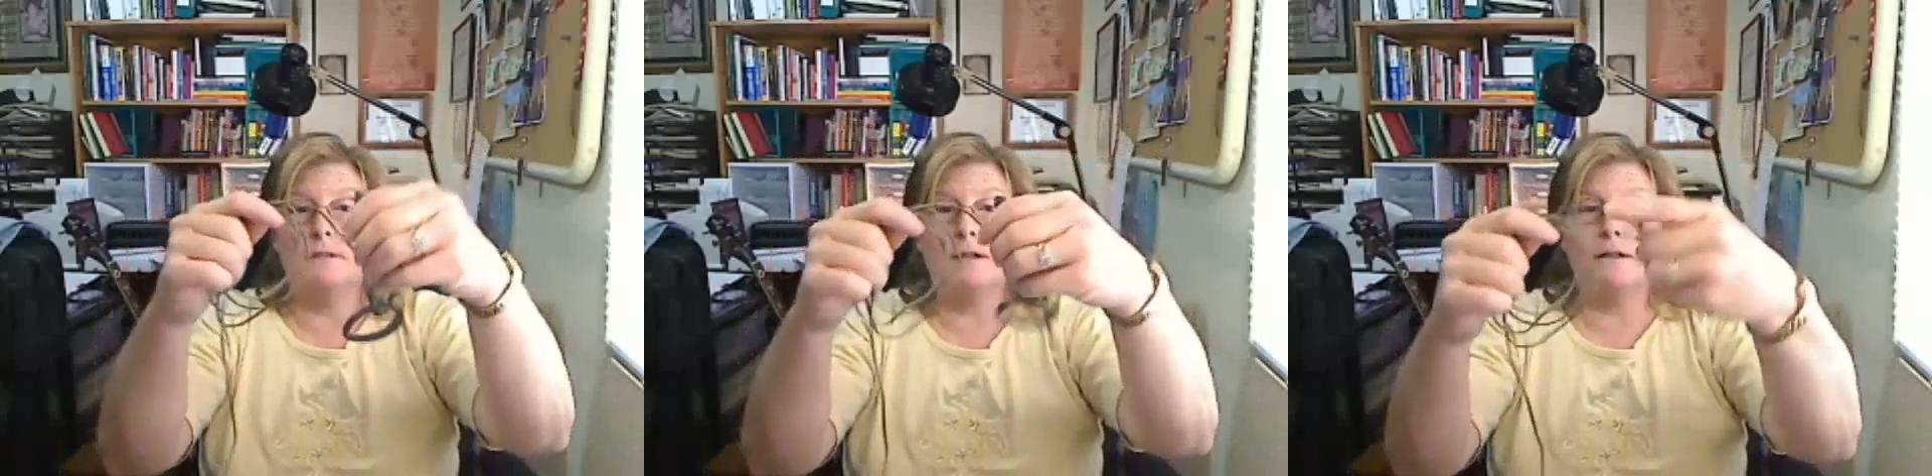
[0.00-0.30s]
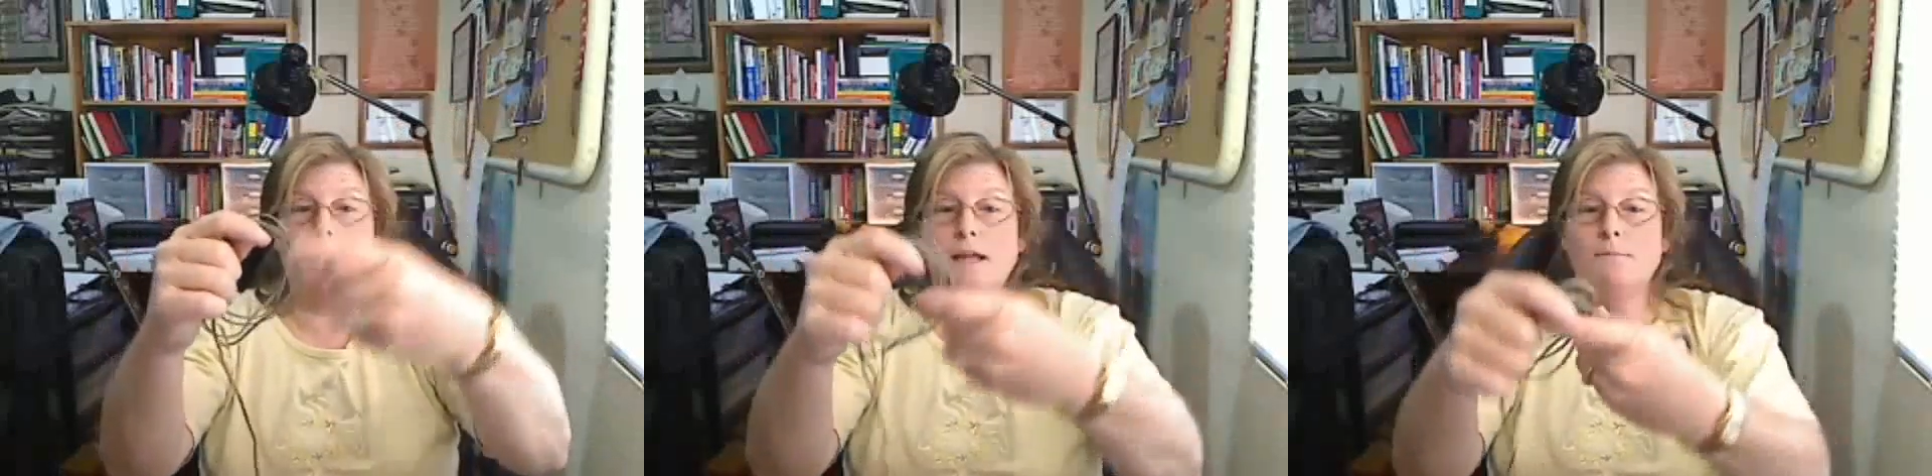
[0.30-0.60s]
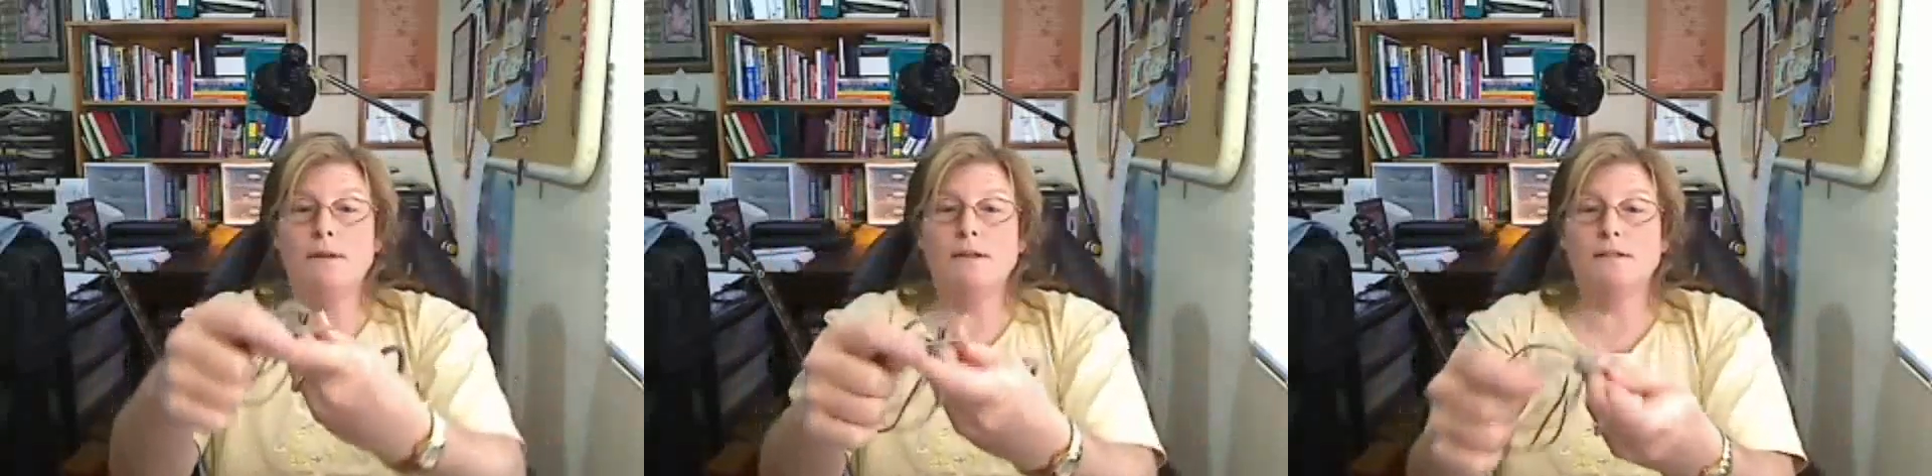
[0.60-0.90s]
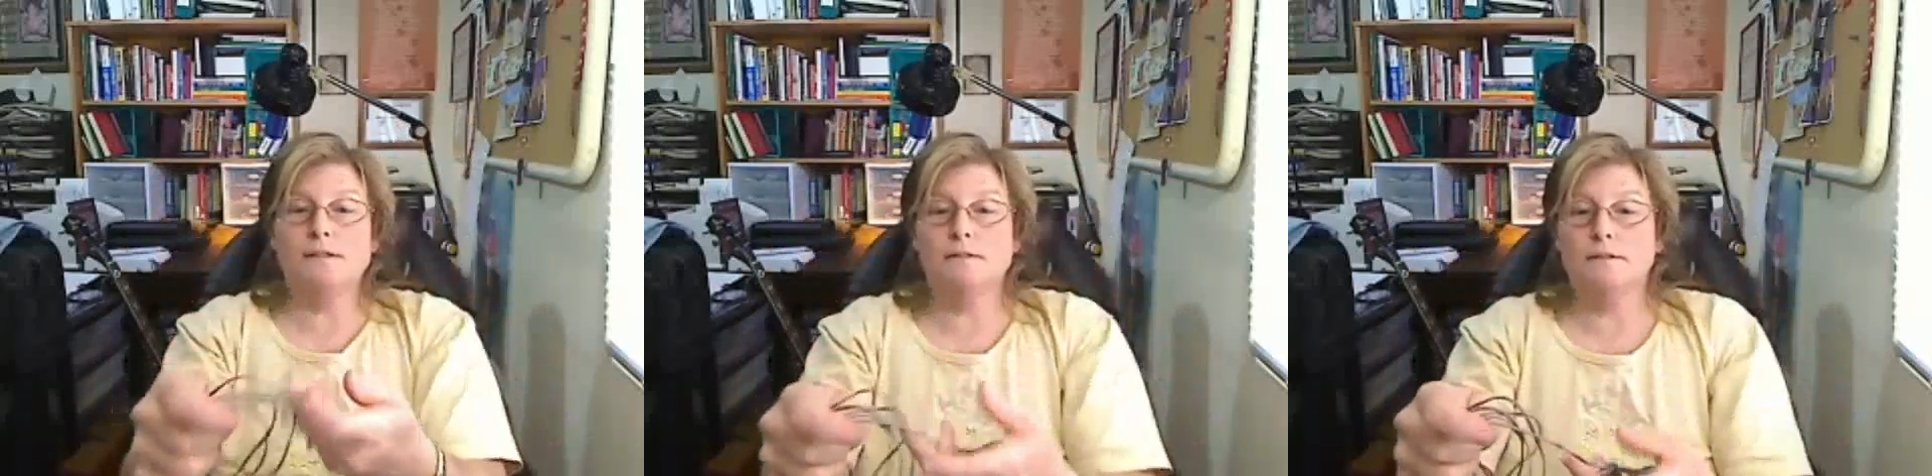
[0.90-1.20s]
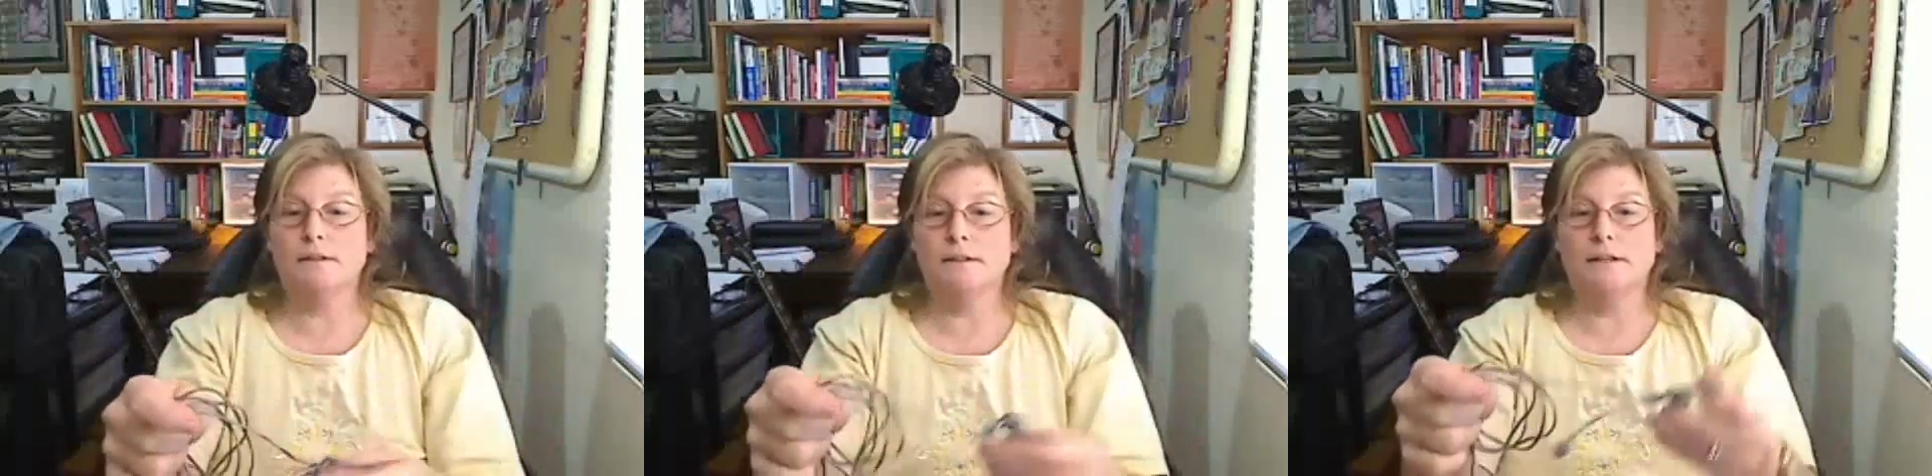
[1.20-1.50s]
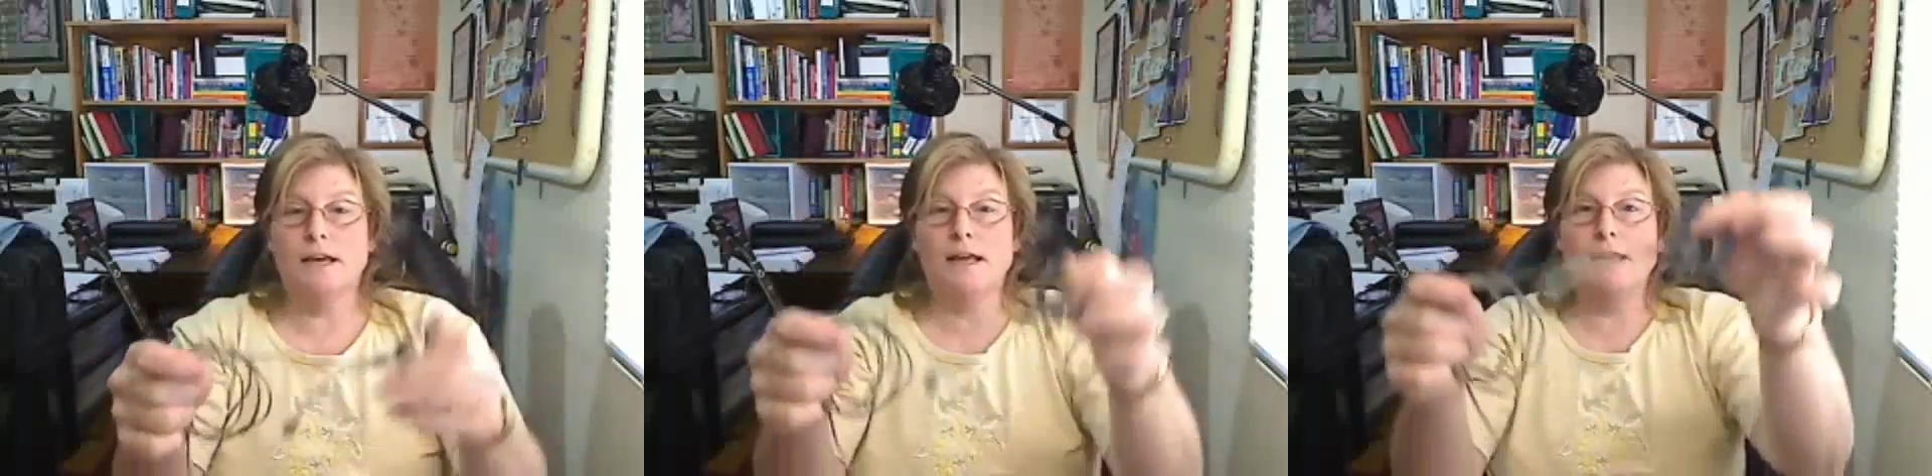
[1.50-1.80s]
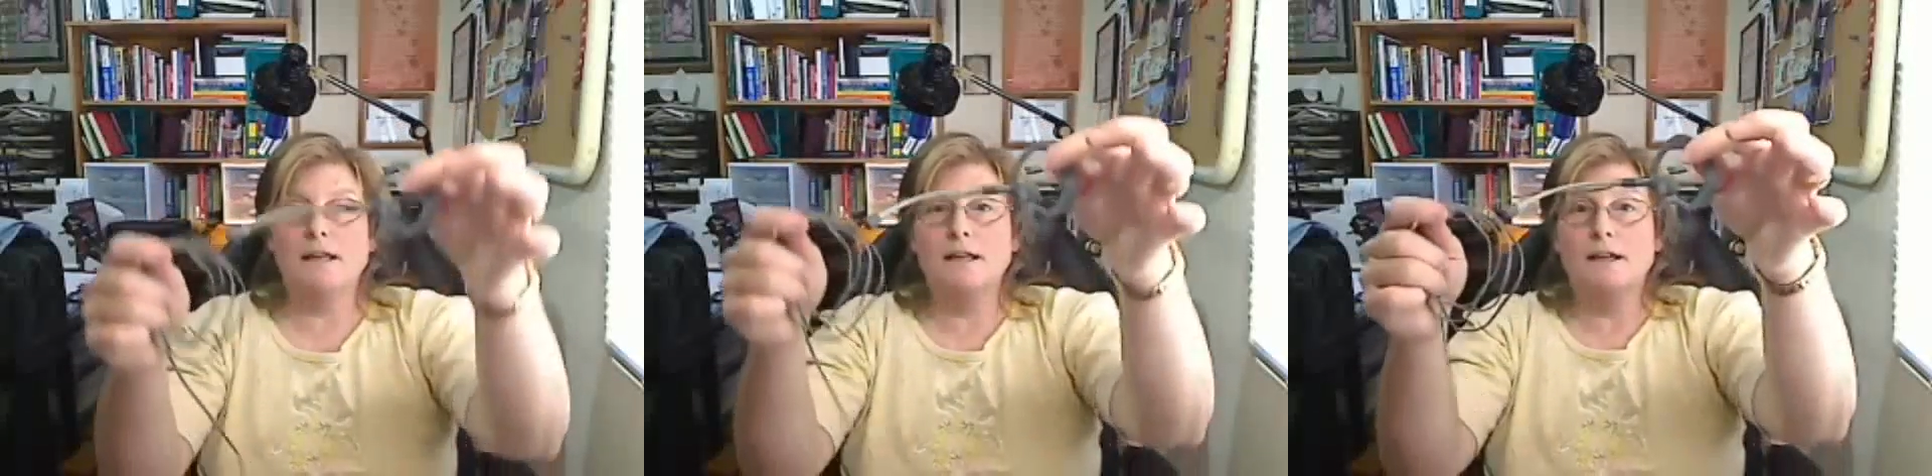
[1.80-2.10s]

uh, headpiece okay